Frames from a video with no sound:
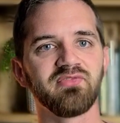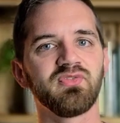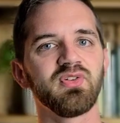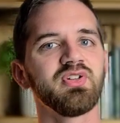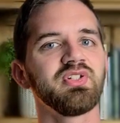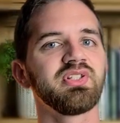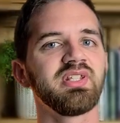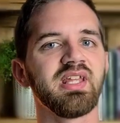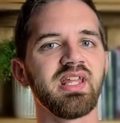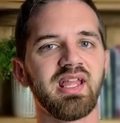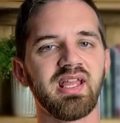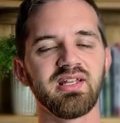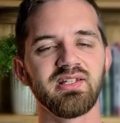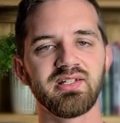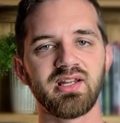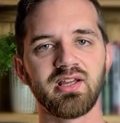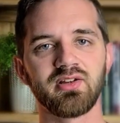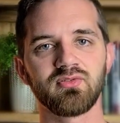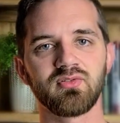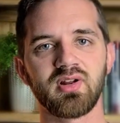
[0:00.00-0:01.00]
first the
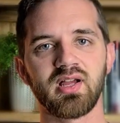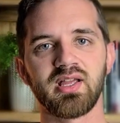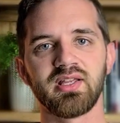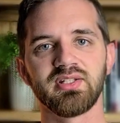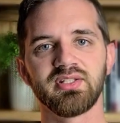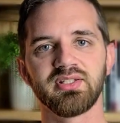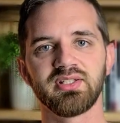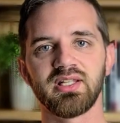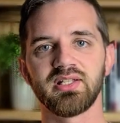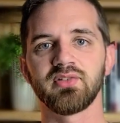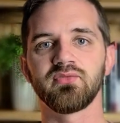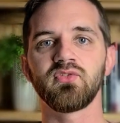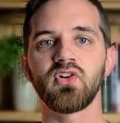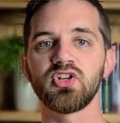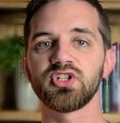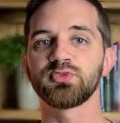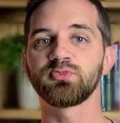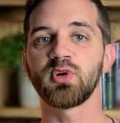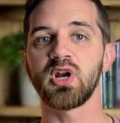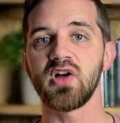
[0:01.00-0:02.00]
Antichrist and the
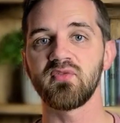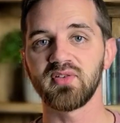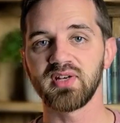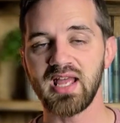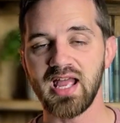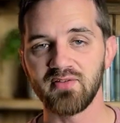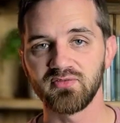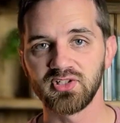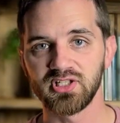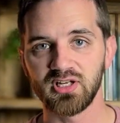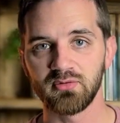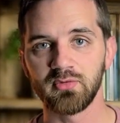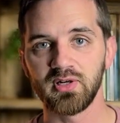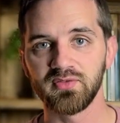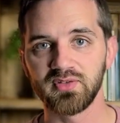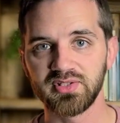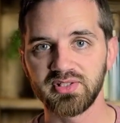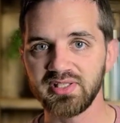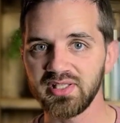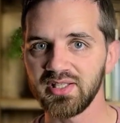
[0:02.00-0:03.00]
false prophet have to come
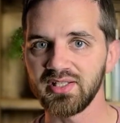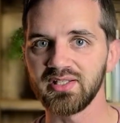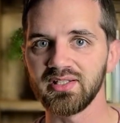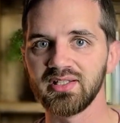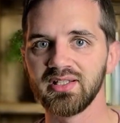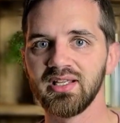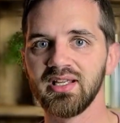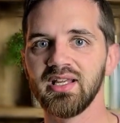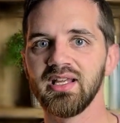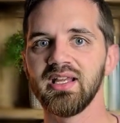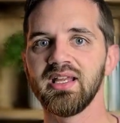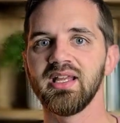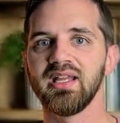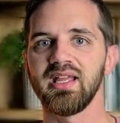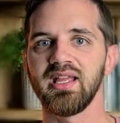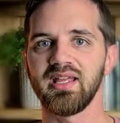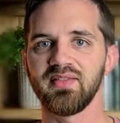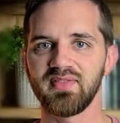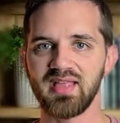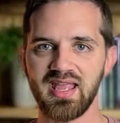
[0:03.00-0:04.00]
on the scene.
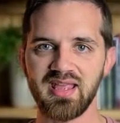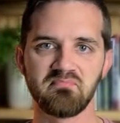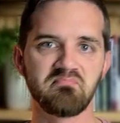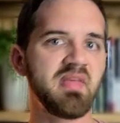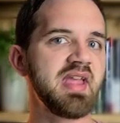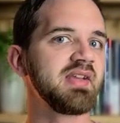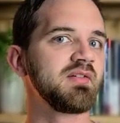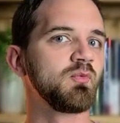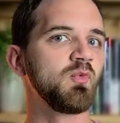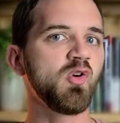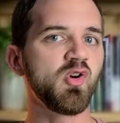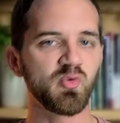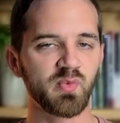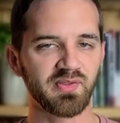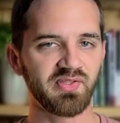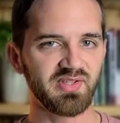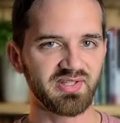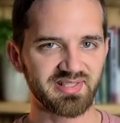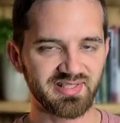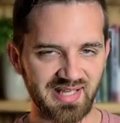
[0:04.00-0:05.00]
And they make war
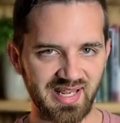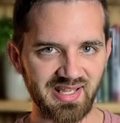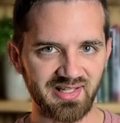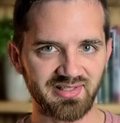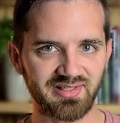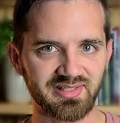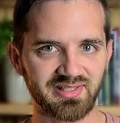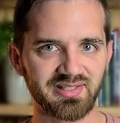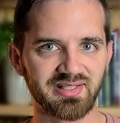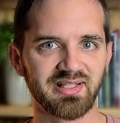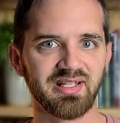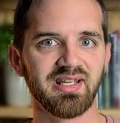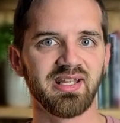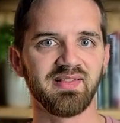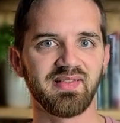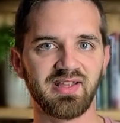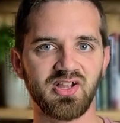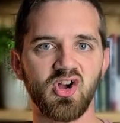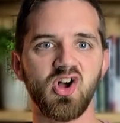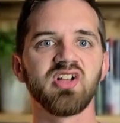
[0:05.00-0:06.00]
with the saints,
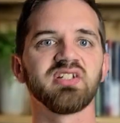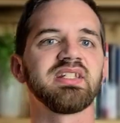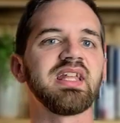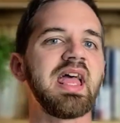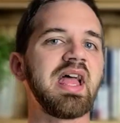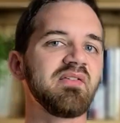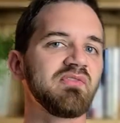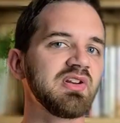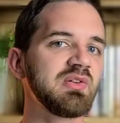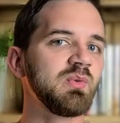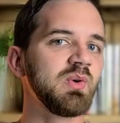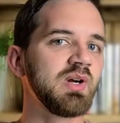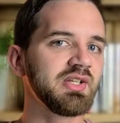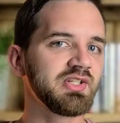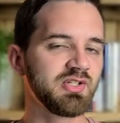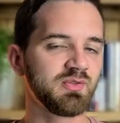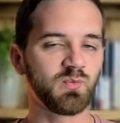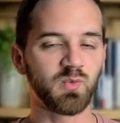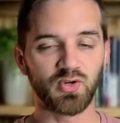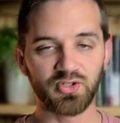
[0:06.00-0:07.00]
and they cause everyone
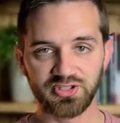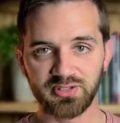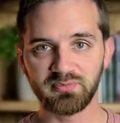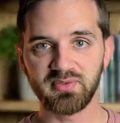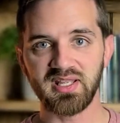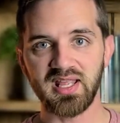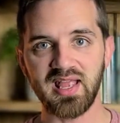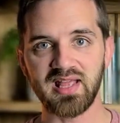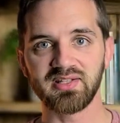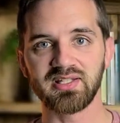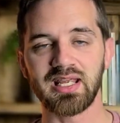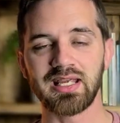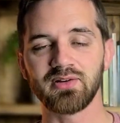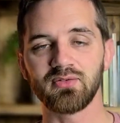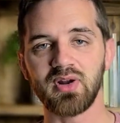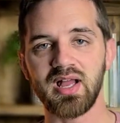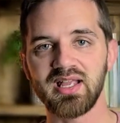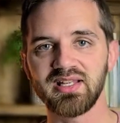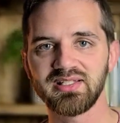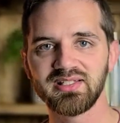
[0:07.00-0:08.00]
to worship the
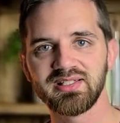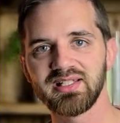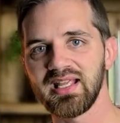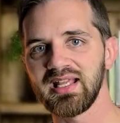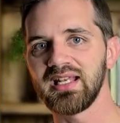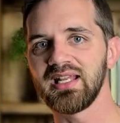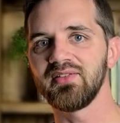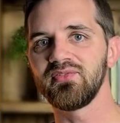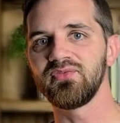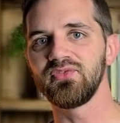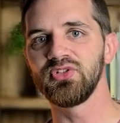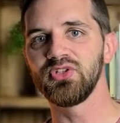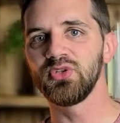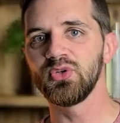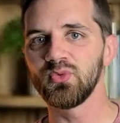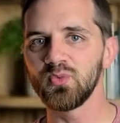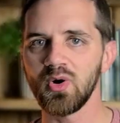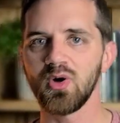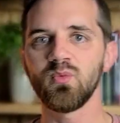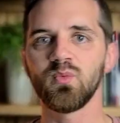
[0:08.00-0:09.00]
Antichrist, and if
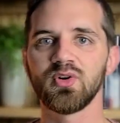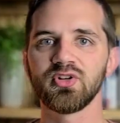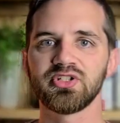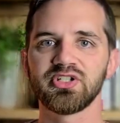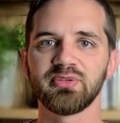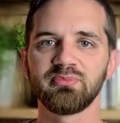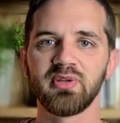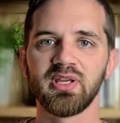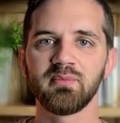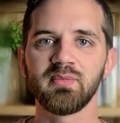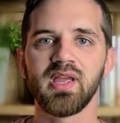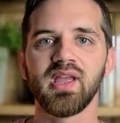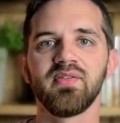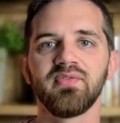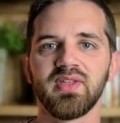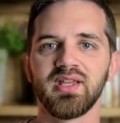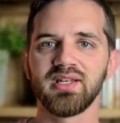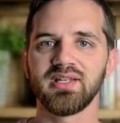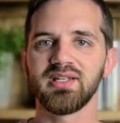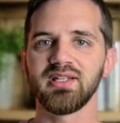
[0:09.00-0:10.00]
you won't worship him,
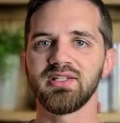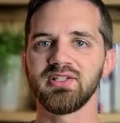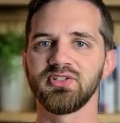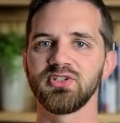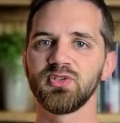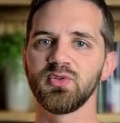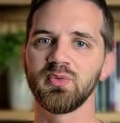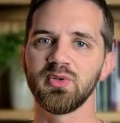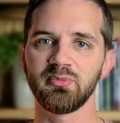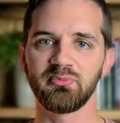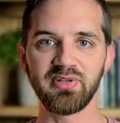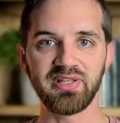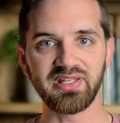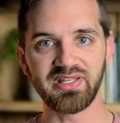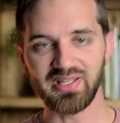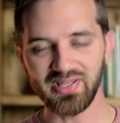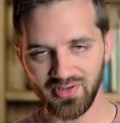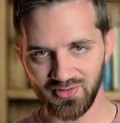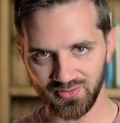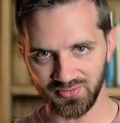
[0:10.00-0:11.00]
then you will be
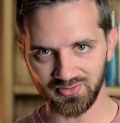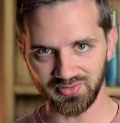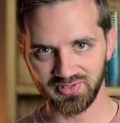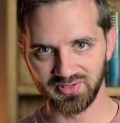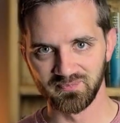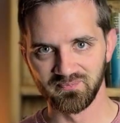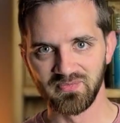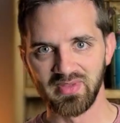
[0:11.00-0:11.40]
killed.